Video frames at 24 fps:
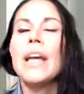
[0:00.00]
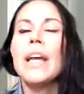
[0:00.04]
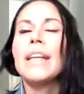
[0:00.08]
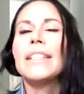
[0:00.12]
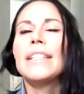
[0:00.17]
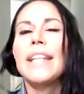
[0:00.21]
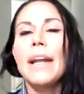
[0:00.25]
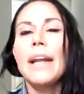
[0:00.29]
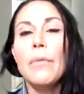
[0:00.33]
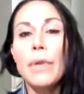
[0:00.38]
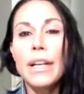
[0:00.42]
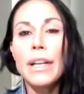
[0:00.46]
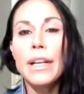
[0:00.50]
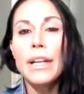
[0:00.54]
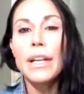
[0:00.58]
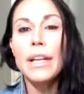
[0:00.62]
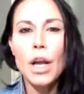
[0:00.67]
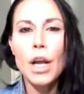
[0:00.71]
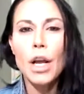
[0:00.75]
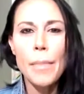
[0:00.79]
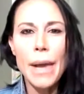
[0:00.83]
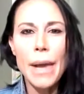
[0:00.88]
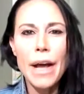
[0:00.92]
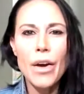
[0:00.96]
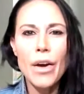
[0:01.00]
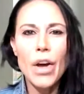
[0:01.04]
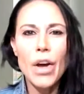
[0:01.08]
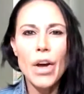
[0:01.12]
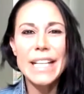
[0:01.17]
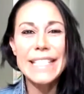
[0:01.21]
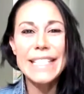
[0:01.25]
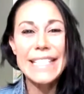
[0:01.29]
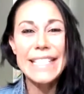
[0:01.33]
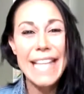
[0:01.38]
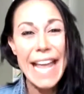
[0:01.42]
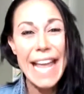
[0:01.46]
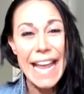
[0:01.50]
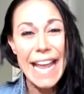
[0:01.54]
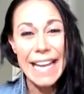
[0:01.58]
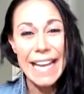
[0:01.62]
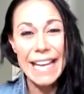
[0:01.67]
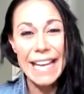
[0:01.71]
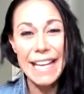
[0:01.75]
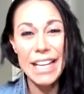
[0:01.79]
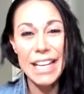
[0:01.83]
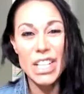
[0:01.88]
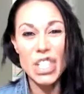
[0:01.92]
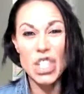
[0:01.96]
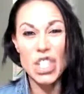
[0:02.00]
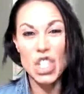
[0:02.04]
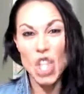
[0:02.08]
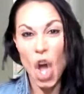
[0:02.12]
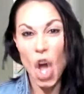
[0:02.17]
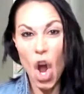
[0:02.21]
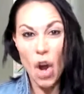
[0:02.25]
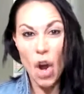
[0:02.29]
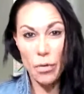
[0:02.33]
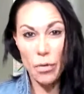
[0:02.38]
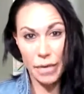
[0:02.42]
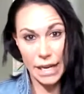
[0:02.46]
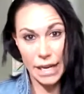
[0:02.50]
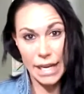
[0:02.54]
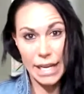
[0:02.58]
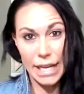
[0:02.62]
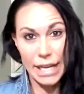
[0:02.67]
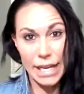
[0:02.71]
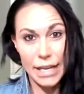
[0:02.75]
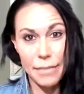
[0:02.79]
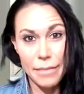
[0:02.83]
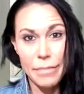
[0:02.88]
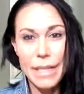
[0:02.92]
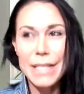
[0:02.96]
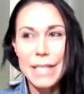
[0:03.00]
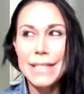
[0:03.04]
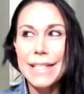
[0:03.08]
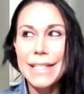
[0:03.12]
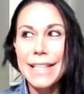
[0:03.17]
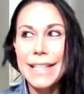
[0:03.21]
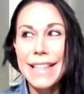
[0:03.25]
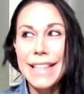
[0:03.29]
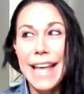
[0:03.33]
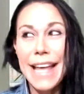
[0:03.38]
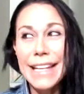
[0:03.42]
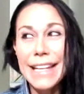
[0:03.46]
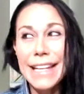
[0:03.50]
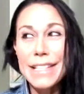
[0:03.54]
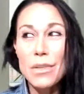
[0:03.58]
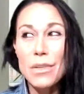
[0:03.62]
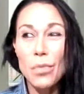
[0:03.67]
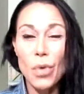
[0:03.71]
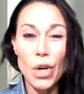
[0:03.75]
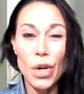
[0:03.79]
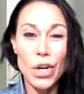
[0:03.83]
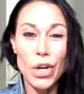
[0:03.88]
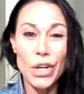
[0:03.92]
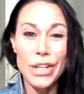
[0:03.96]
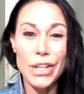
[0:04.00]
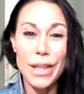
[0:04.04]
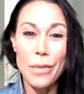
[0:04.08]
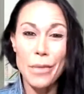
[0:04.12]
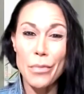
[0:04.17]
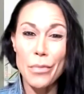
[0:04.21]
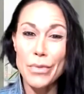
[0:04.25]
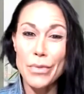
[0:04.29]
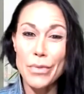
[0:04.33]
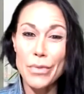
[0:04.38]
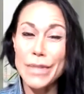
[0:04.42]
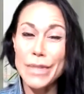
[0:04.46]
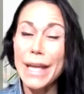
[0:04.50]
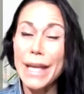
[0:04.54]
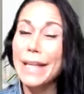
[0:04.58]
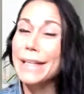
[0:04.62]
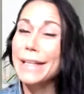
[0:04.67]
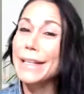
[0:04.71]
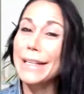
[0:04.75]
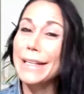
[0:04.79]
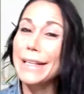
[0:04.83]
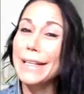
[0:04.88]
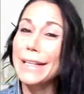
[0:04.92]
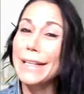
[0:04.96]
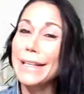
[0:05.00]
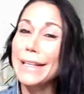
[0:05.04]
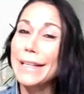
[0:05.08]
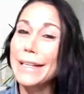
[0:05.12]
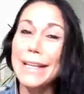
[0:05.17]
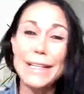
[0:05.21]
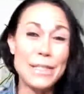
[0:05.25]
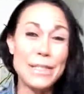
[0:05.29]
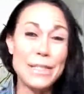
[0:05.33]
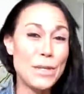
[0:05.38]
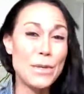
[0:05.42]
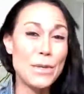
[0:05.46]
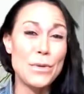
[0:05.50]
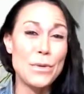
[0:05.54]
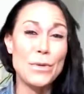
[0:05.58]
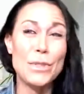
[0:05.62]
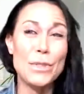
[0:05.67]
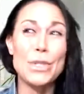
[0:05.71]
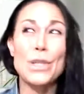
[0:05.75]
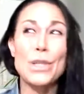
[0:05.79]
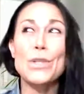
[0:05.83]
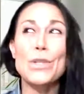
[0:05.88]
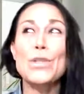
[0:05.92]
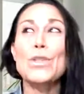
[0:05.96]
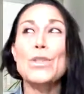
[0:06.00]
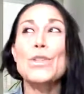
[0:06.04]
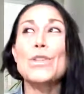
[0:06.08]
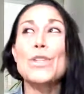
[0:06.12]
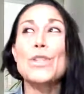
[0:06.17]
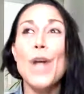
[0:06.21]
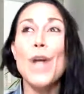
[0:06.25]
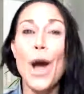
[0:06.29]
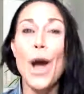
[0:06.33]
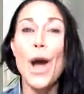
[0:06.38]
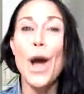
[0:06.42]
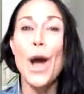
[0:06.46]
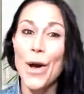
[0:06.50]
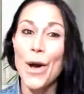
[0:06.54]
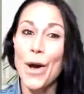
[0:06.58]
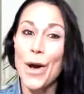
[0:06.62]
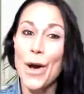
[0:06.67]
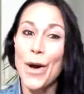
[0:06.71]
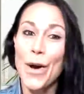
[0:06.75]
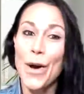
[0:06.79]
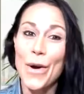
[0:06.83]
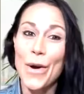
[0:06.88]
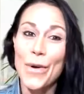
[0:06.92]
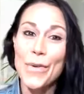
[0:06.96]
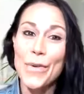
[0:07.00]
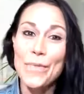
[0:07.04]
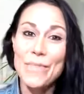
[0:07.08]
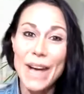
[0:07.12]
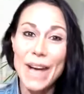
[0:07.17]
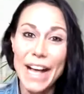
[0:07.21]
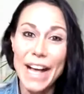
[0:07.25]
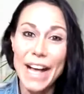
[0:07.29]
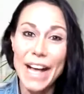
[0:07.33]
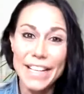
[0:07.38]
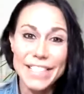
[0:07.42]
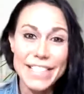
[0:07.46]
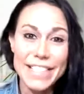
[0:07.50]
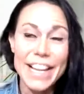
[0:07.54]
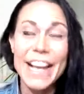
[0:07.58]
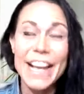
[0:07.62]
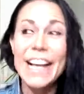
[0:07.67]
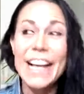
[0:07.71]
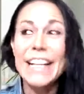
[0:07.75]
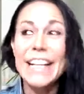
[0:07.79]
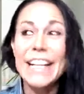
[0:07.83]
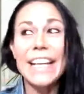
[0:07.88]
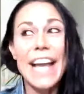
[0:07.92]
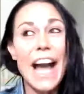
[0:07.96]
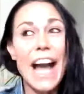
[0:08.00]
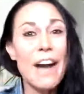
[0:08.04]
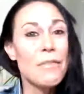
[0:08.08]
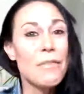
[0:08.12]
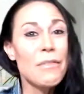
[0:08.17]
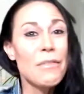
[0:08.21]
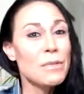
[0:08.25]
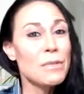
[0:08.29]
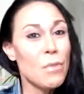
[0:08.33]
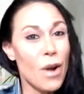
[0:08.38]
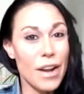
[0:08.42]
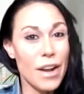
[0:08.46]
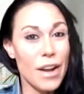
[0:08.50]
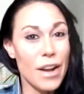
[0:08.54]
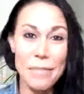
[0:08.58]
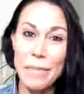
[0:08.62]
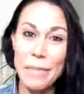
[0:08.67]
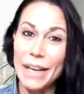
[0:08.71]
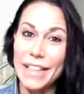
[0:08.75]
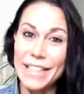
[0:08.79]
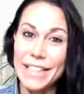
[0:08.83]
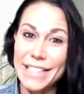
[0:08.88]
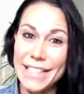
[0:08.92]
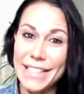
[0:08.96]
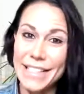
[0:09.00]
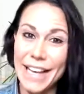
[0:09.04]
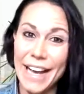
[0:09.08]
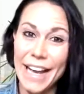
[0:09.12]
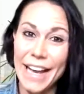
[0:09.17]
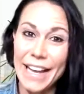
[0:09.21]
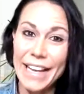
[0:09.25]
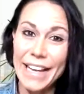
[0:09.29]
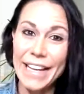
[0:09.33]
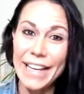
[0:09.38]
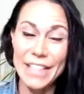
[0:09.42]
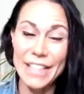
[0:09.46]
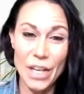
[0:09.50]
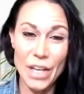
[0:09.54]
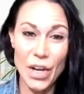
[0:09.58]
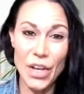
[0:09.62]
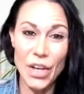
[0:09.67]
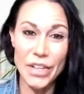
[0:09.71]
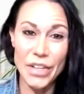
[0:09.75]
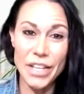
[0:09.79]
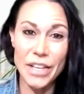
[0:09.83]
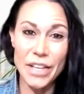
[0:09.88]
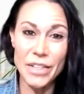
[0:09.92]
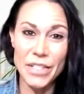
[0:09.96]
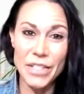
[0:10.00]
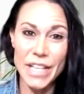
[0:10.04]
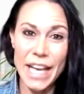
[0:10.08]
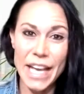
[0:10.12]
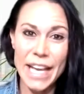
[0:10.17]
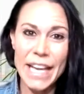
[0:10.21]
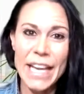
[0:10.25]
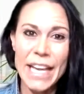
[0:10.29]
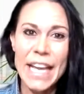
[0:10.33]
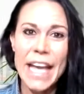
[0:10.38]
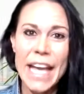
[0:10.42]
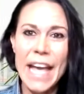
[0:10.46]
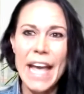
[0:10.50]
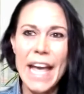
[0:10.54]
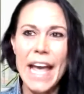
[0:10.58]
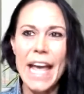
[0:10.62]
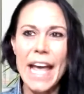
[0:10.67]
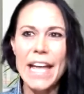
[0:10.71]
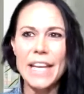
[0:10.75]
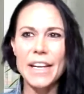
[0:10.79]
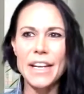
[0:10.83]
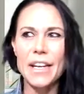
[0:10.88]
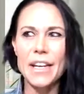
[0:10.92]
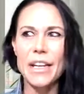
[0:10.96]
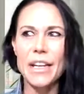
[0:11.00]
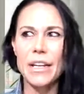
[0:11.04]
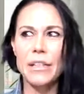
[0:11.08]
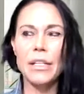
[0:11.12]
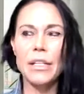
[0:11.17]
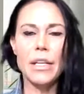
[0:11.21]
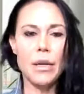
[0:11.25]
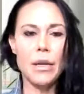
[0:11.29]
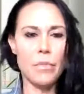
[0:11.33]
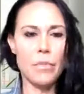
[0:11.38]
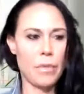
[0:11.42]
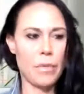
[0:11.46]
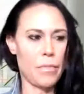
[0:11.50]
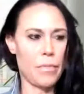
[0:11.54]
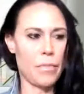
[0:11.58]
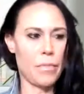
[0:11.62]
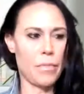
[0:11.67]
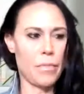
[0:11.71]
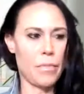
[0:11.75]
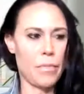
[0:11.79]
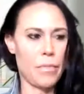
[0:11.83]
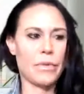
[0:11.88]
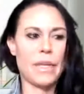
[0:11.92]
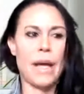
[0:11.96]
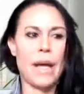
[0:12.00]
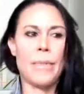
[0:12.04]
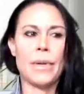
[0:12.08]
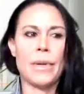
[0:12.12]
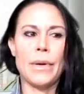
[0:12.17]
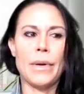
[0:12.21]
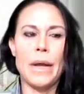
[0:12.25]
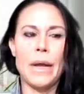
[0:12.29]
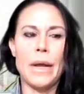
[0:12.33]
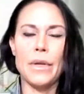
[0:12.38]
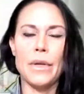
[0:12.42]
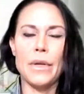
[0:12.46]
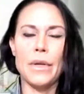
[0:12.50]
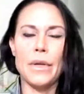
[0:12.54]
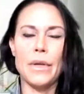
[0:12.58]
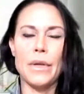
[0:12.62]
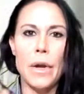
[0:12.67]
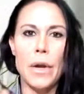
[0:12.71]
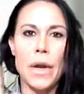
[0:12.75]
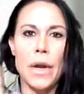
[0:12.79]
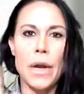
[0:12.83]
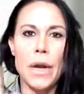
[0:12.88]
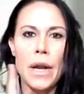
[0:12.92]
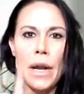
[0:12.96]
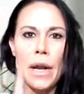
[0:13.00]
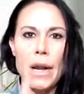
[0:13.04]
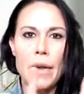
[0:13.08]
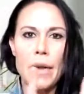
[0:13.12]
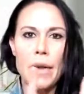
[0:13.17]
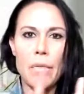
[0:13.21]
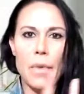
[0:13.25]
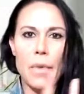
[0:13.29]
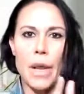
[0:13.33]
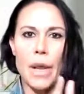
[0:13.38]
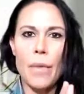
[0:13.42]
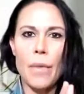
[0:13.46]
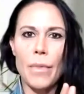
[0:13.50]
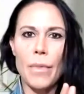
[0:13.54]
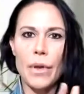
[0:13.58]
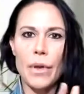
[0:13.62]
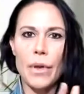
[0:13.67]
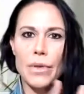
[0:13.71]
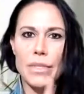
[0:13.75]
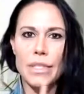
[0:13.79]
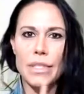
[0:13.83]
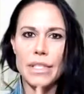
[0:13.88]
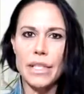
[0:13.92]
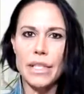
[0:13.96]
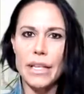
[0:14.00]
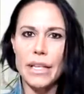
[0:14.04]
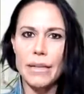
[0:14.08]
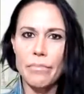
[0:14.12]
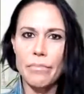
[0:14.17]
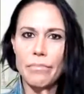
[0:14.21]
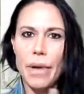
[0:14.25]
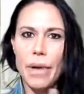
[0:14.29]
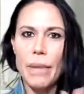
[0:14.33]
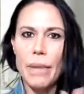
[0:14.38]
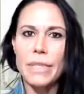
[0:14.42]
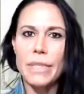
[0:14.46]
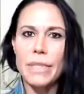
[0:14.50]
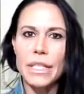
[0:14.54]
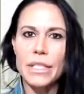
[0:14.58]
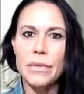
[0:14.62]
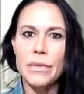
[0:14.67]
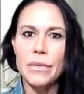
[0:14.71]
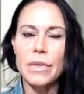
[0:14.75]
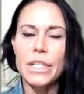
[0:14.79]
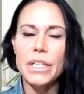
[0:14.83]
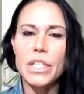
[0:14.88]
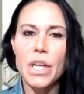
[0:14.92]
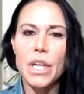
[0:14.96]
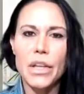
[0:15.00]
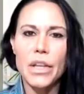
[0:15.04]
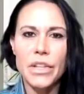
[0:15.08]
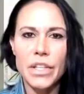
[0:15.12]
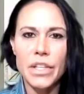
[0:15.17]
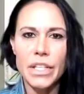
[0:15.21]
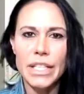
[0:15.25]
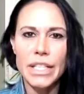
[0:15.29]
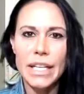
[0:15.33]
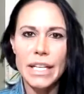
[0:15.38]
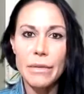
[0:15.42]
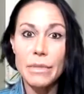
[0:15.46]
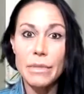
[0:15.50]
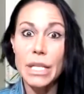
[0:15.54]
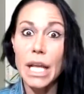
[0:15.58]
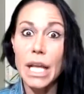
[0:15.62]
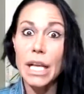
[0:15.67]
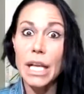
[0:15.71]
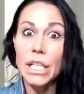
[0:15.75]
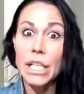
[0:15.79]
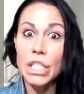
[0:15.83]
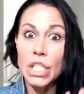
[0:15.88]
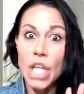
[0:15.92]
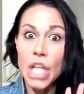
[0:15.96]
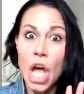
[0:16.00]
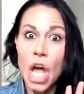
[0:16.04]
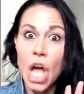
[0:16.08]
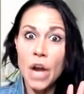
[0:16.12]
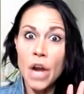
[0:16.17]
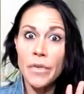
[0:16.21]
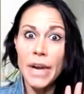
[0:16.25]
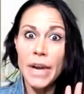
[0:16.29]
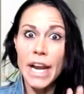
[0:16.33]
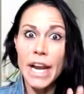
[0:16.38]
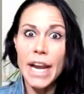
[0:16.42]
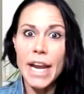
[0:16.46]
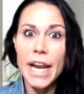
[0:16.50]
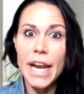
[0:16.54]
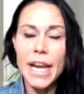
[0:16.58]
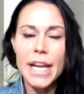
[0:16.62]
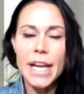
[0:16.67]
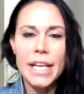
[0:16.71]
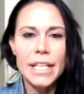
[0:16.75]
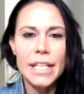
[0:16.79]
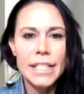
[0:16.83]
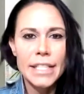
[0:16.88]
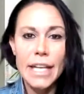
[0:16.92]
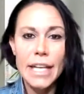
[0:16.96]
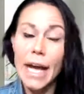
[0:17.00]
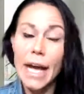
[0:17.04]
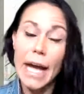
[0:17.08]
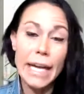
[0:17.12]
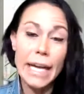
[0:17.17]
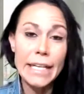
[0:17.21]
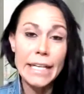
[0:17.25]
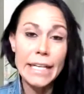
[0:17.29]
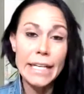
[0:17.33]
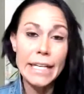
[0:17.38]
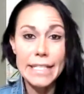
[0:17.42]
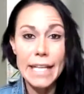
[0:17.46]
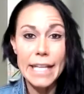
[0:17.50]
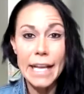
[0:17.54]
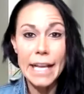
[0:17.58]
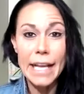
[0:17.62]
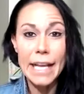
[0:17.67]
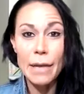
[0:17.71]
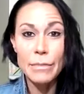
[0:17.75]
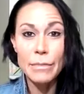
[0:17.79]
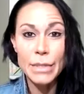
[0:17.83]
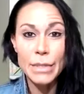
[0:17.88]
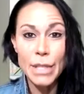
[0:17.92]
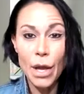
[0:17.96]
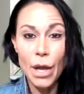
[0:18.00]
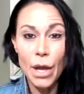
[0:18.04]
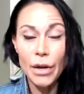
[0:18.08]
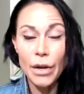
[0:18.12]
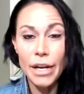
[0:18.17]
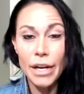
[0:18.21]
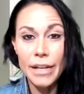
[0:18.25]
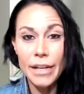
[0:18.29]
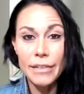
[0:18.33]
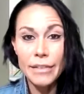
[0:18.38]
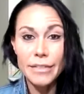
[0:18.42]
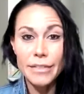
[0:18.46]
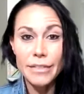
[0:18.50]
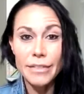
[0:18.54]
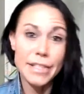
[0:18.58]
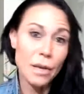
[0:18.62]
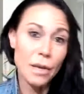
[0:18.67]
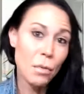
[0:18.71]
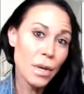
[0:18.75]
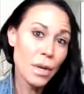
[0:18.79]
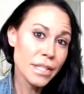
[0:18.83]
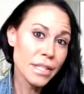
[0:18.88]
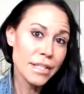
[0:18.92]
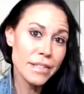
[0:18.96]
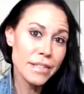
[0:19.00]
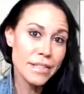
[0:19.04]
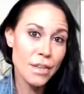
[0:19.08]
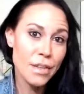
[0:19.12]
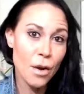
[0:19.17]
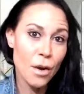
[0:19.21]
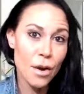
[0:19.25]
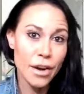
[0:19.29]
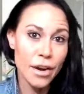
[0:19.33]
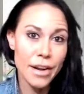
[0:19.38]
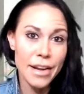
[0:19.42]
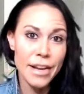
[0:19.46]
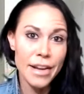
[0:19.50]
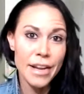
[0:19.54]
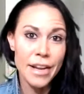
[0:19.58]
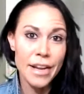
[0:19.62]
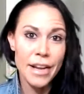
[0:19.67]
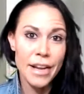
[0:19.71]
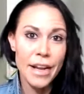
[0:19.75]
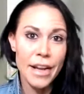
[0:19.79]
Today we're going to talk about saying sorry because that is a word that gets used so much. Like I was walking by this guy in the hall the other day and we were both coming around the corner and we almost bumped into each other and he was like, "Sorry." I didn't say I'm sorry because I wasn't sorry.